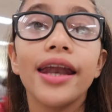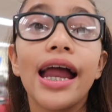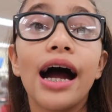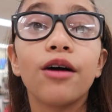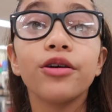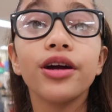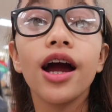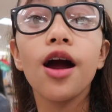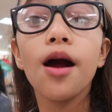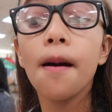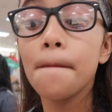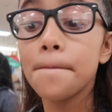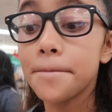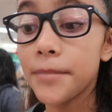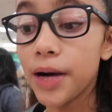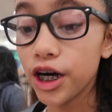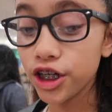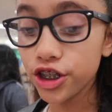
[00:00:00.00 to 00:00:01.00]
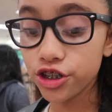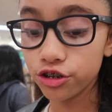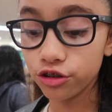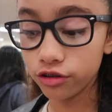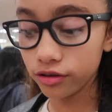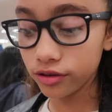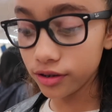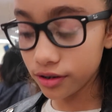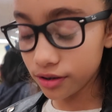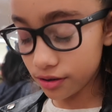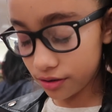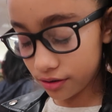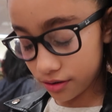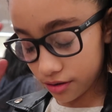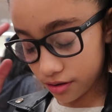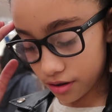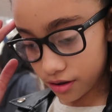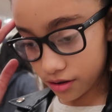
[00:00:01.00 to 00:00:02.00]
Now we are at Marshall's.
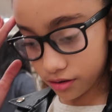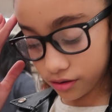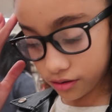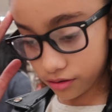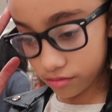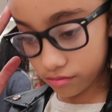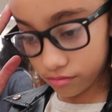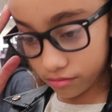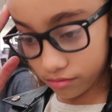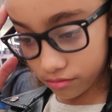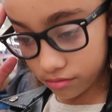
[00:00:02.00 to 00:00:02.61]
Um,